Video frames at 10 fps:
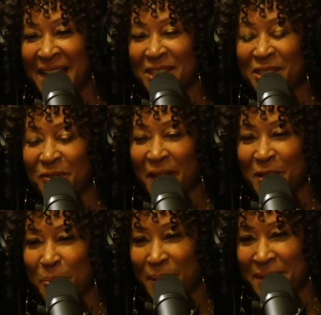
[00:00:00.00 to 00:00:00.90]
and she's
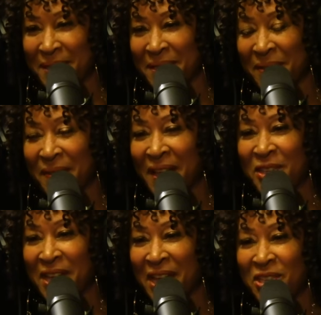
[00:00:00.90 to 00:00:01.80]
Vice President of
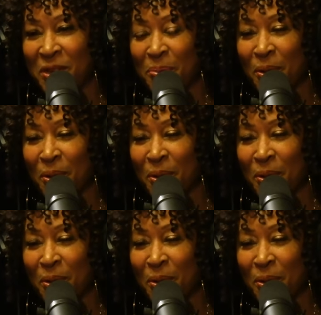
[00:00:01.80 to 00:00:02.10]
Education